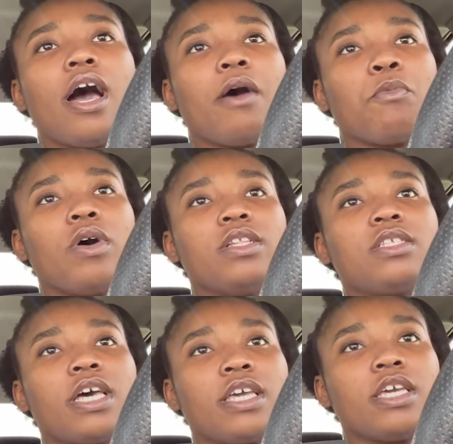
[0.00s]

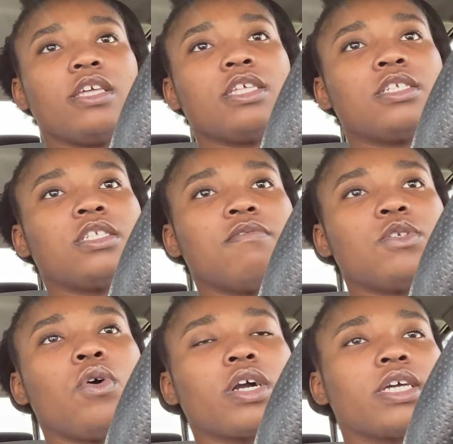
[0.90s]
once I get this stuff to
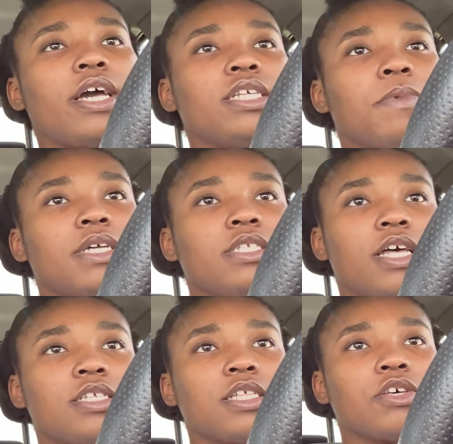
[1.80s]
organize my
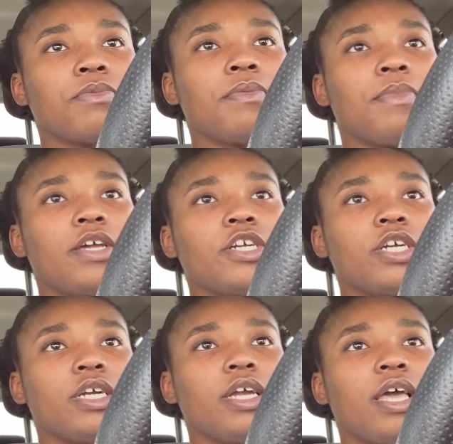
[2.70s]
desk a little bit
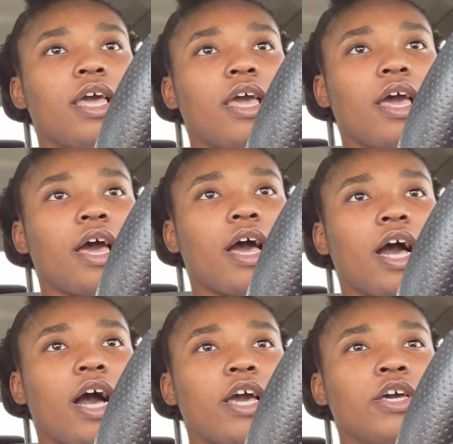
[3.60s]
better
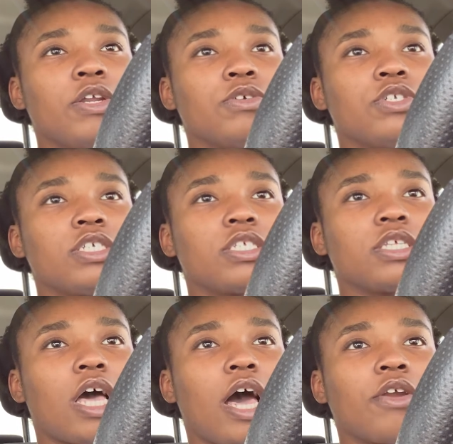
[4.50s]
it'll just
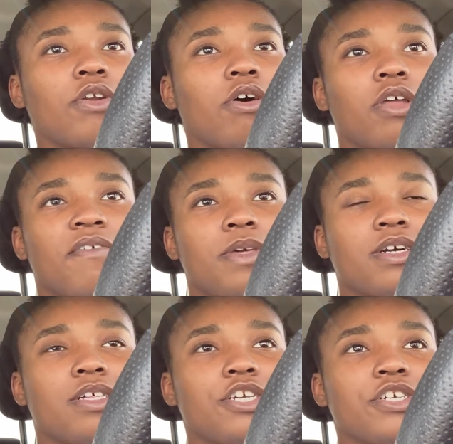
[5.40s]
I don't know it'll give me a
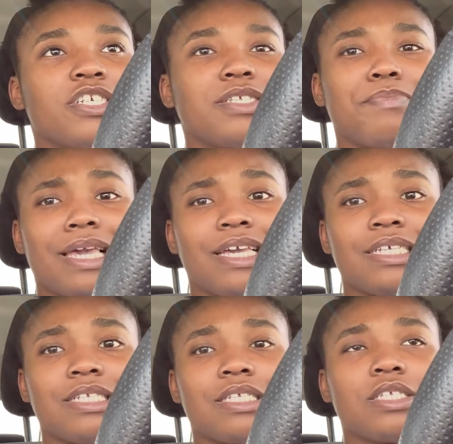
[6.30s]
clearer
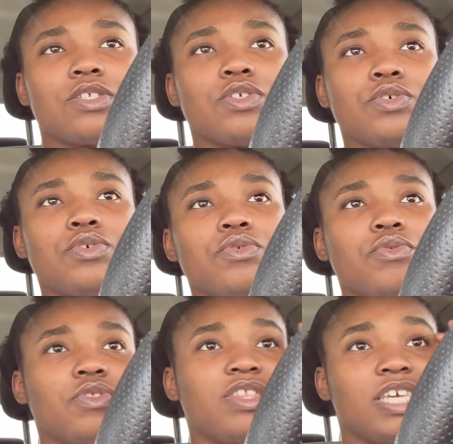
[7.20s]
space
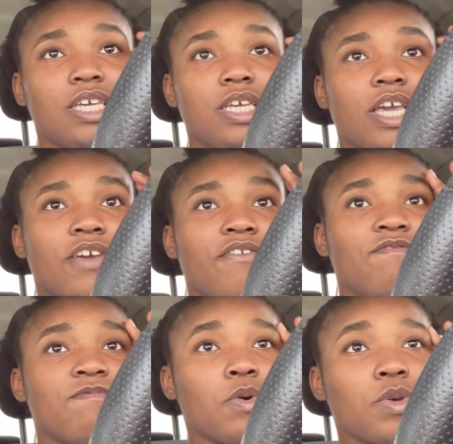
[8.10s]
to think and
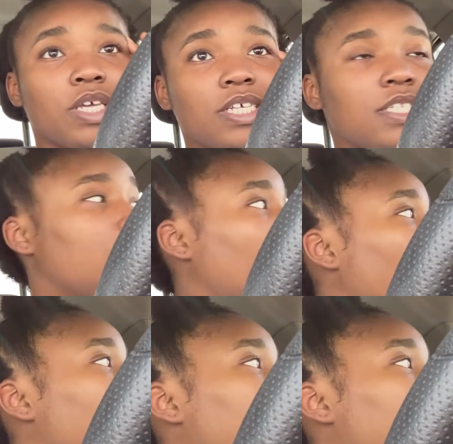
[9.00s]
focus and I won't